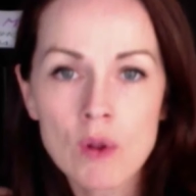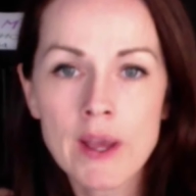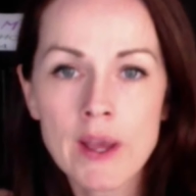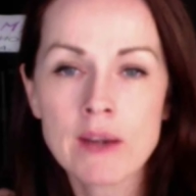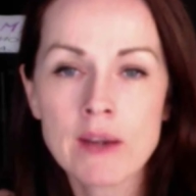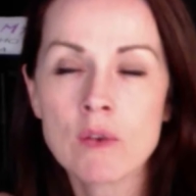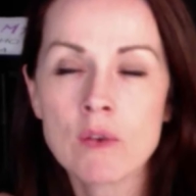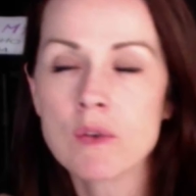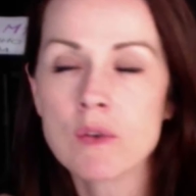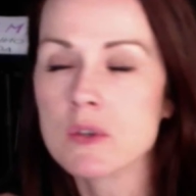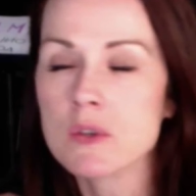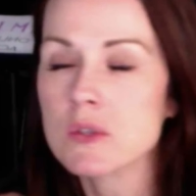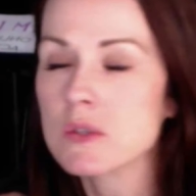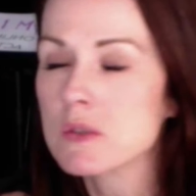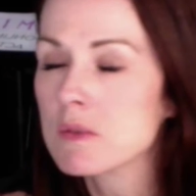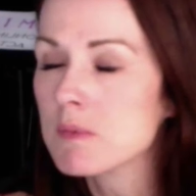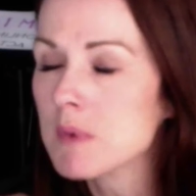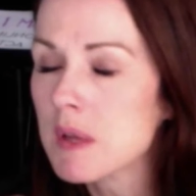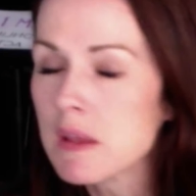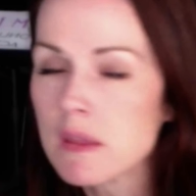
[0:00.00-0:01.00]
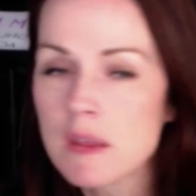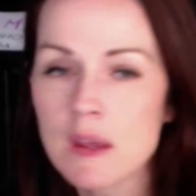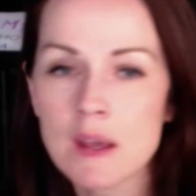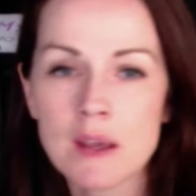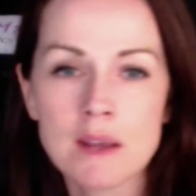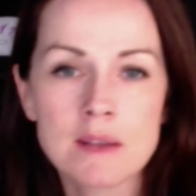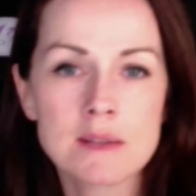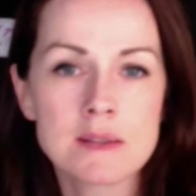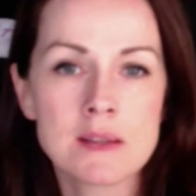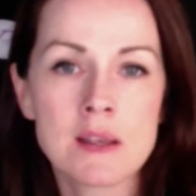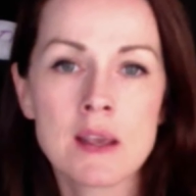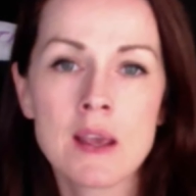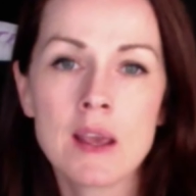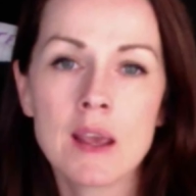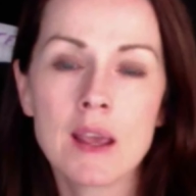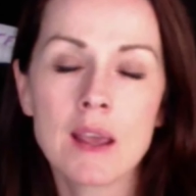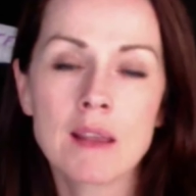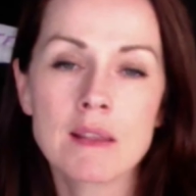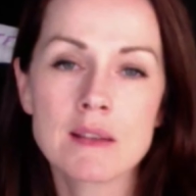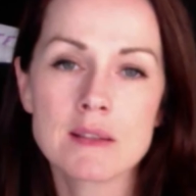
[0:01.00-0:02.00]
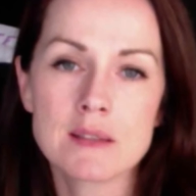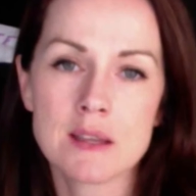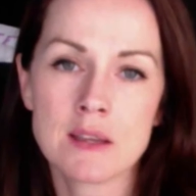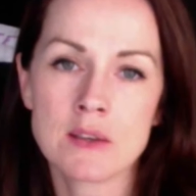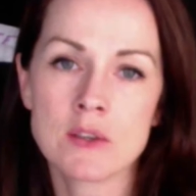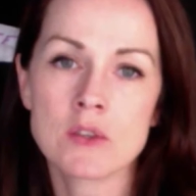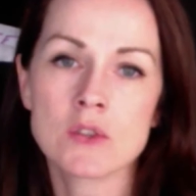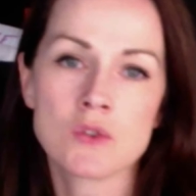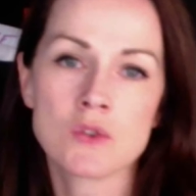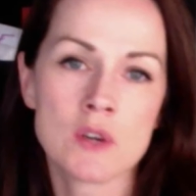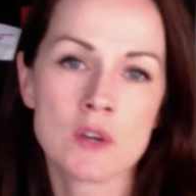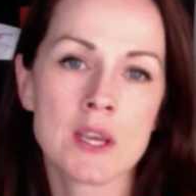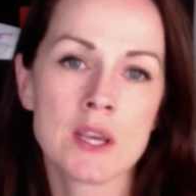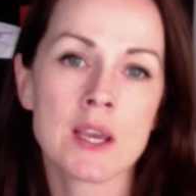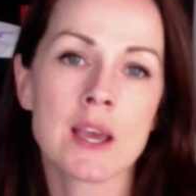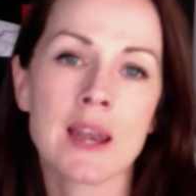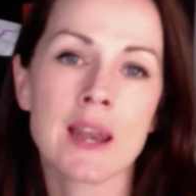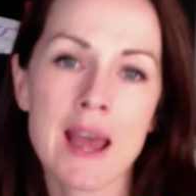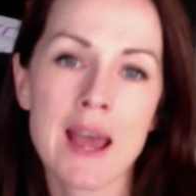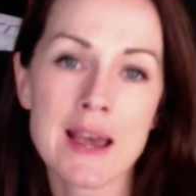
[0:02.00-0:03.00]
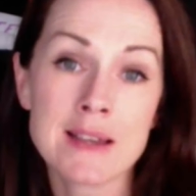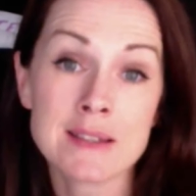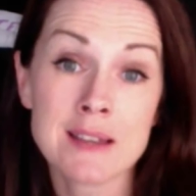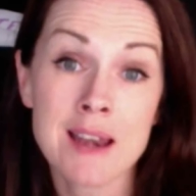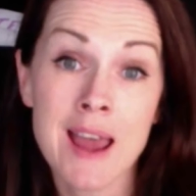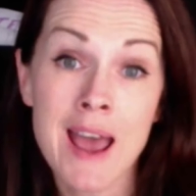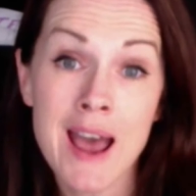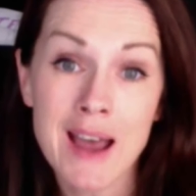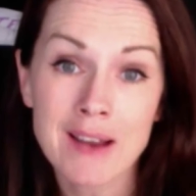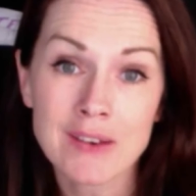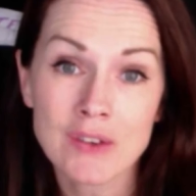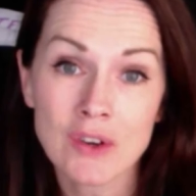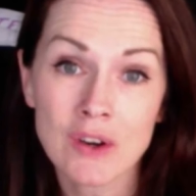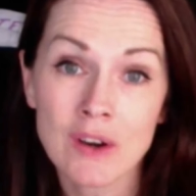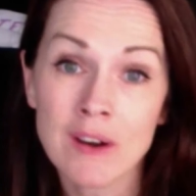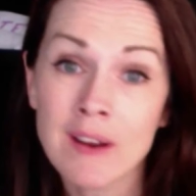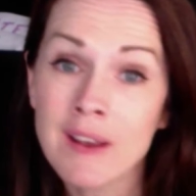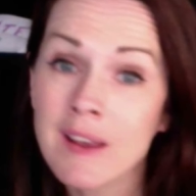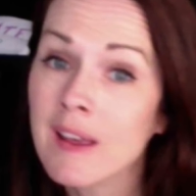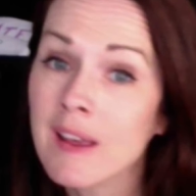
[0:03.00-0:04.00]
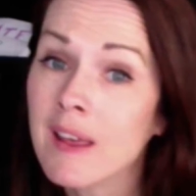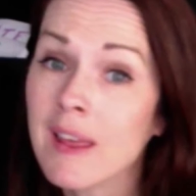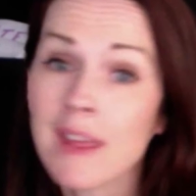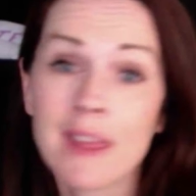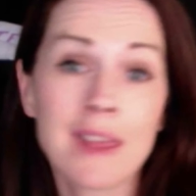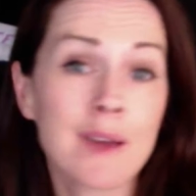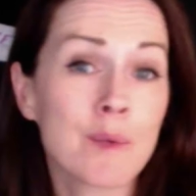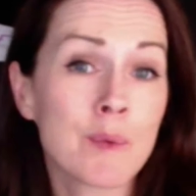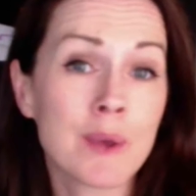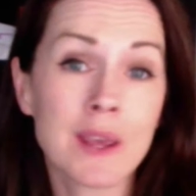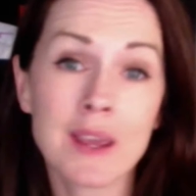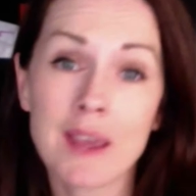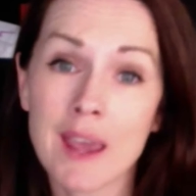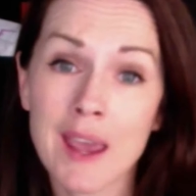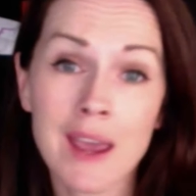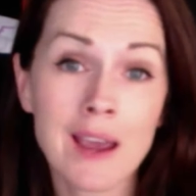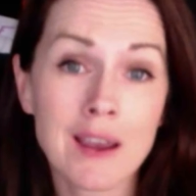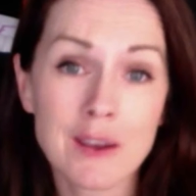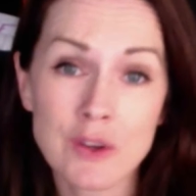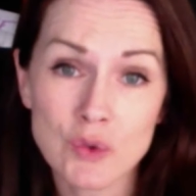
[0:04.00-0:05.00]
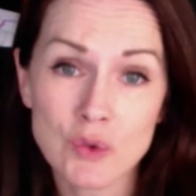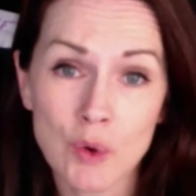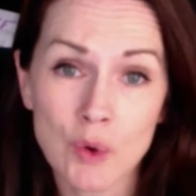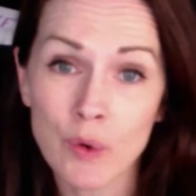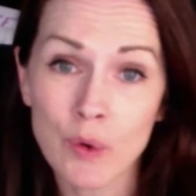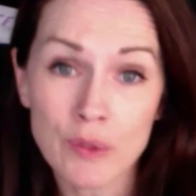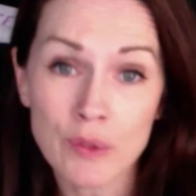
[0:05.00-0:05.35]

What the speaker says: I know there are so many things in this industry and as an actor that we can't control.